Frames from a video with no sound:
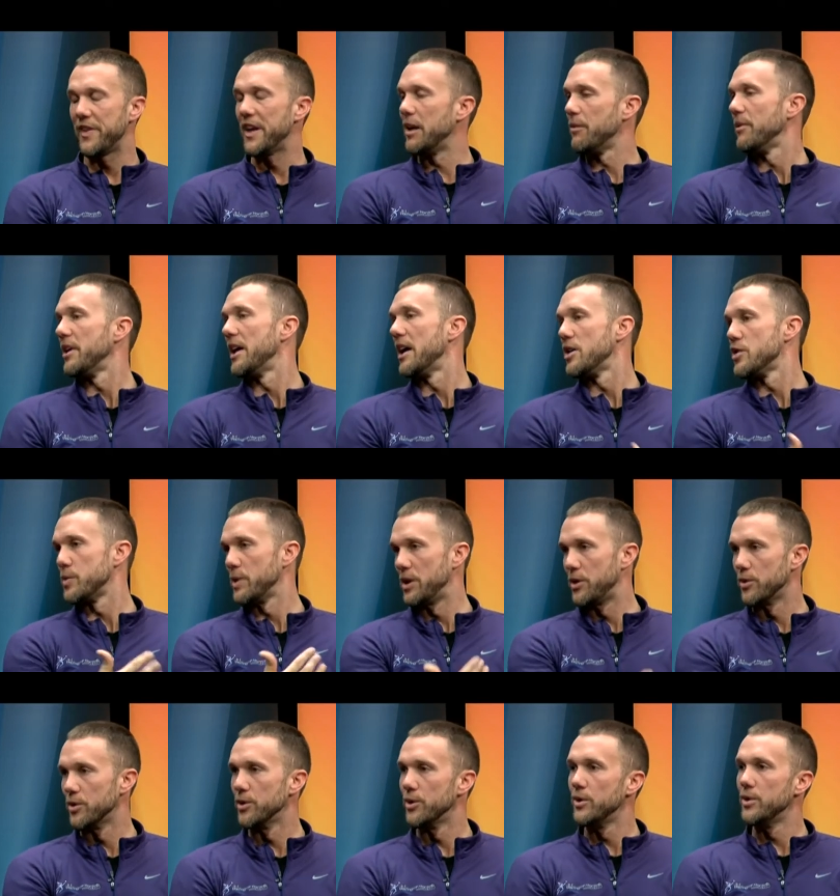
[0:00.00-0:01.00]
family as we
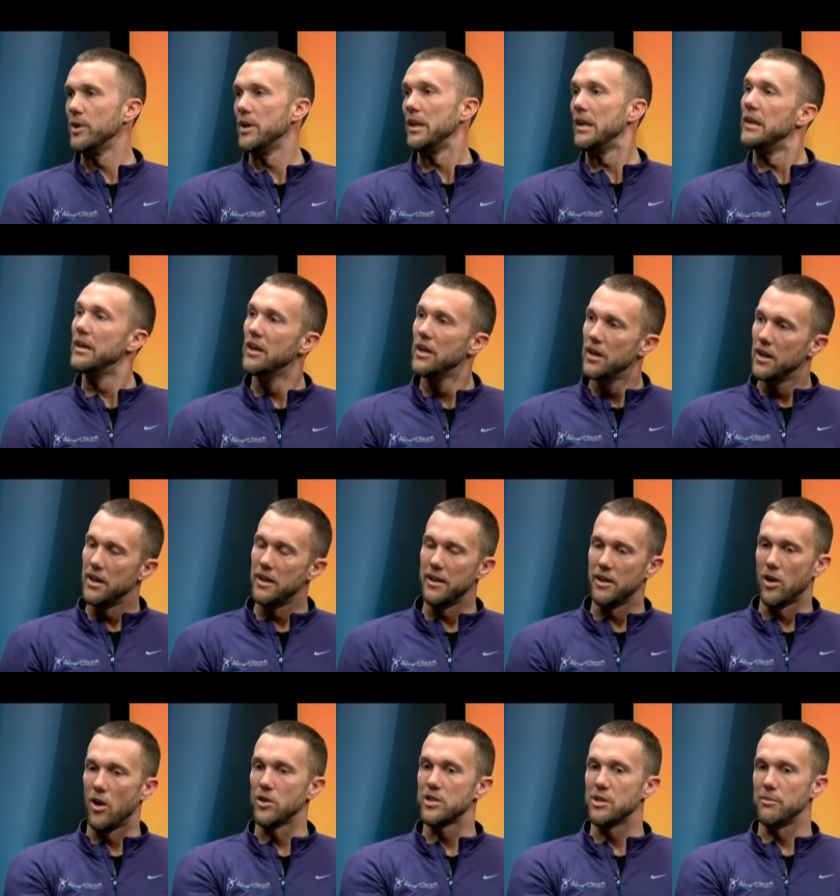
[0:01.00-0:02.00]
grew and, and
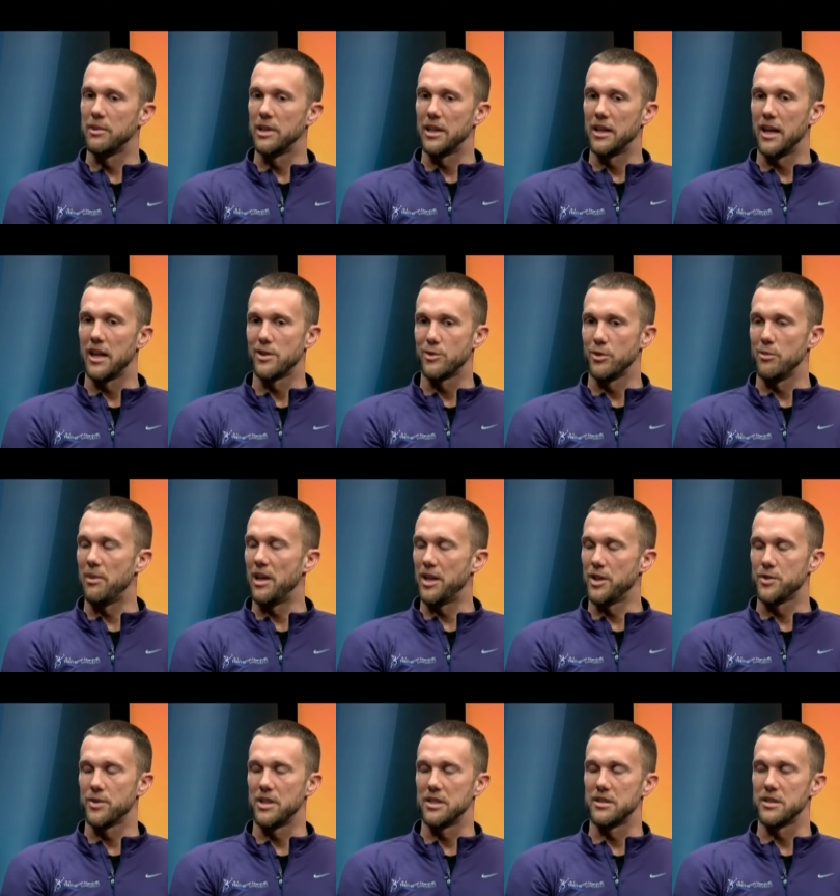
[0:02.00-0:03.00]
then ultimately as we made
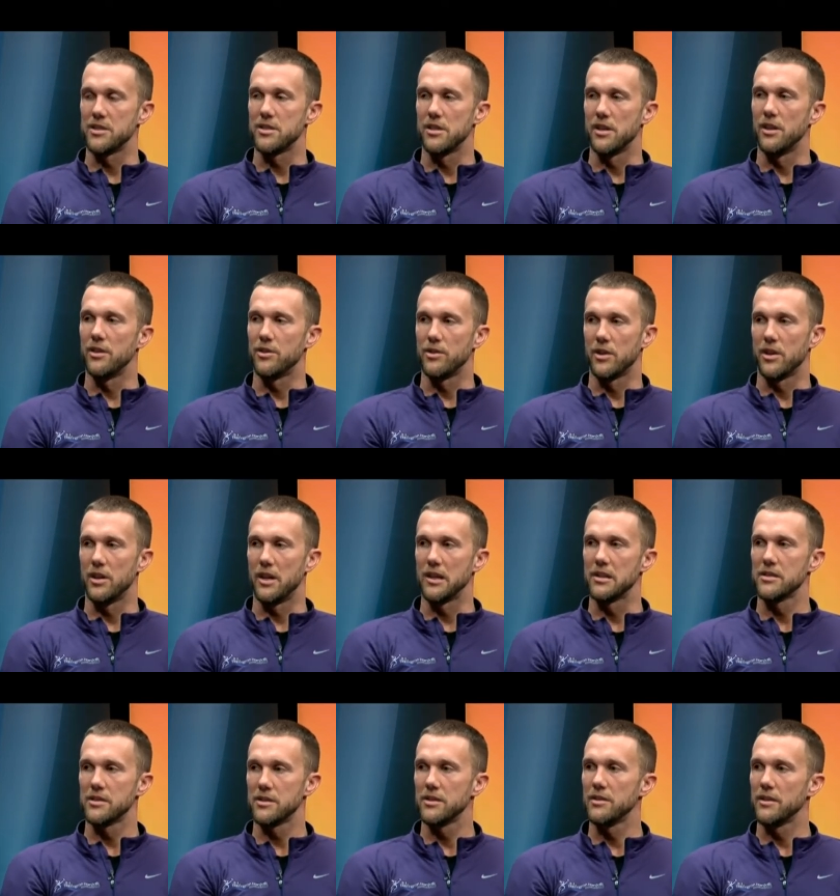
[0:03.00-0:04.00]
a transition into our
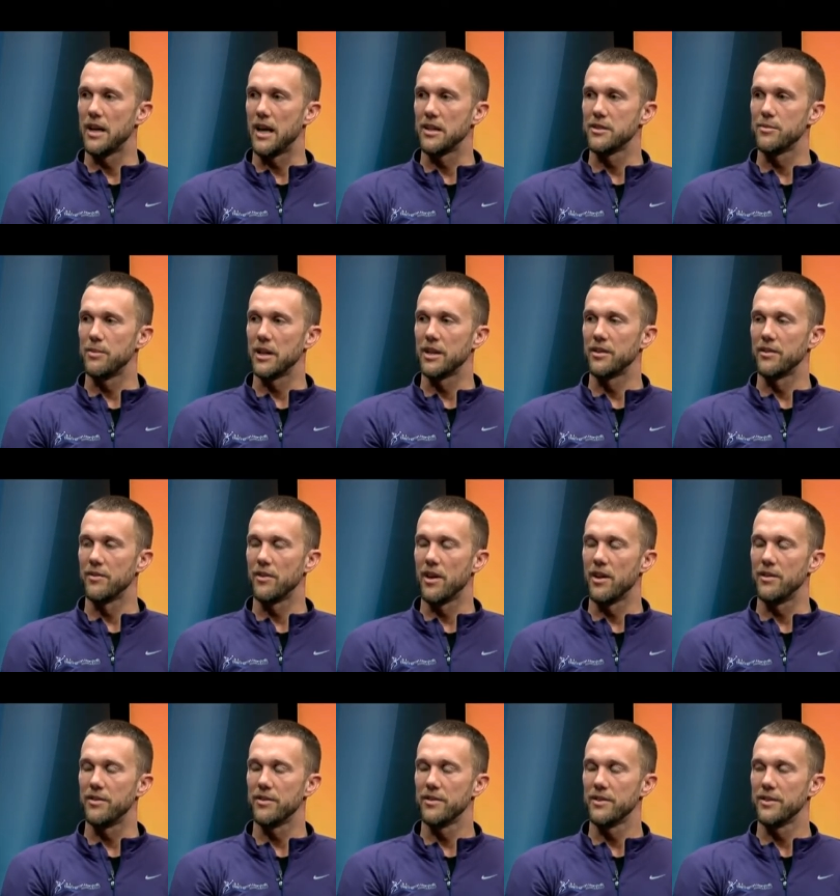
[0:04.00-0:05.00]
next aspect of
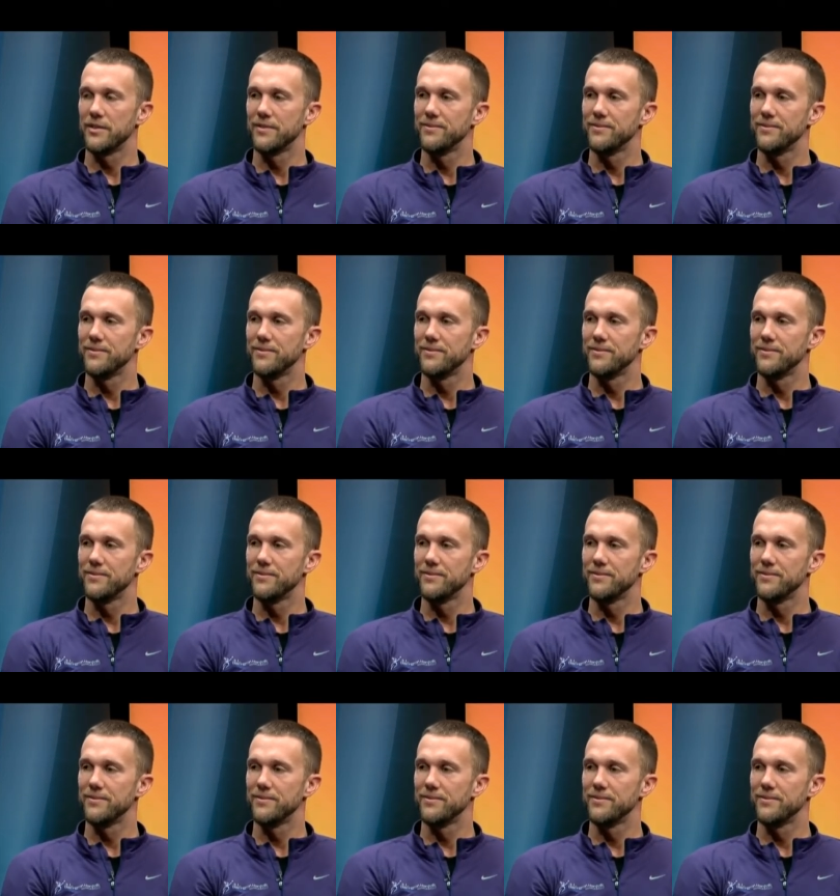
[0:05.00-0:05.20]
life